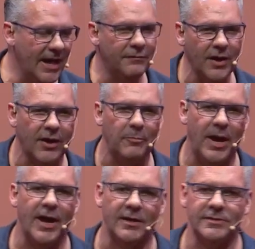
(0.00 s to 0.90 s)
I've got
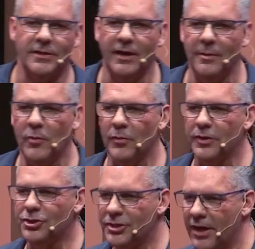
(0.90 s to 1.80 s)
a past, and I'm
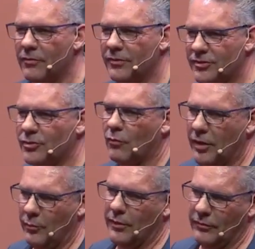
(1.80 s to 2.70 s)
going to share the
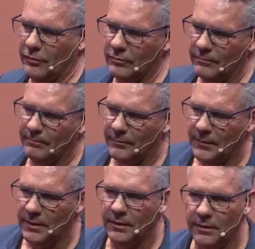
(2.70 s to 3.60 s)
story with you
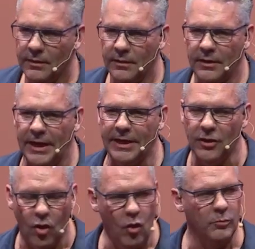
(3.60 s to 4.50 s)

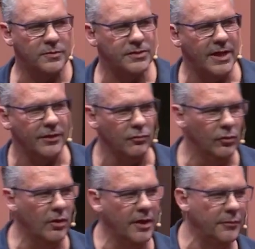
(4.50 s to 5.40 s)
in hopes
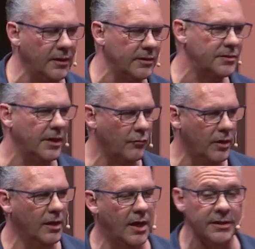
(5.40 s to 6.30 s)
that you look at this
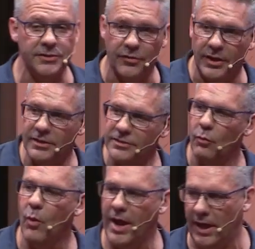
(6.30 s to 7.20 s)
and realize there
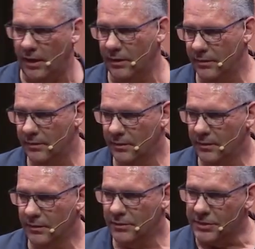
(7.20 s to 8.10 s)
is a way
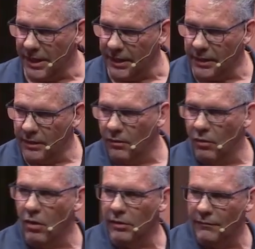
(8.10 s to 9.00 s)
to take
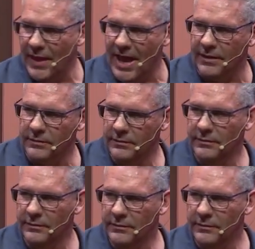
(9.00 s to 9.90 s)
all of that
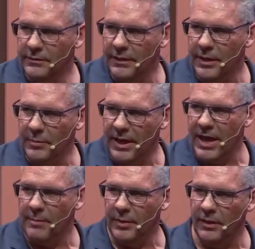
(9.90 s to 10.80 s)
and
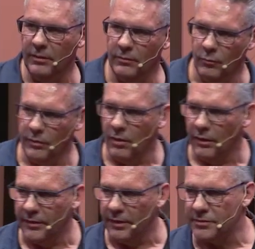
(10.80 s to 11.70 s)
be happy with
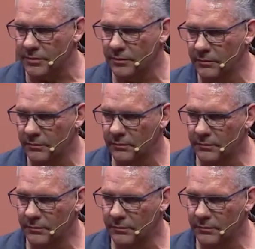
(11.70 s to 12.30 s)
all of this.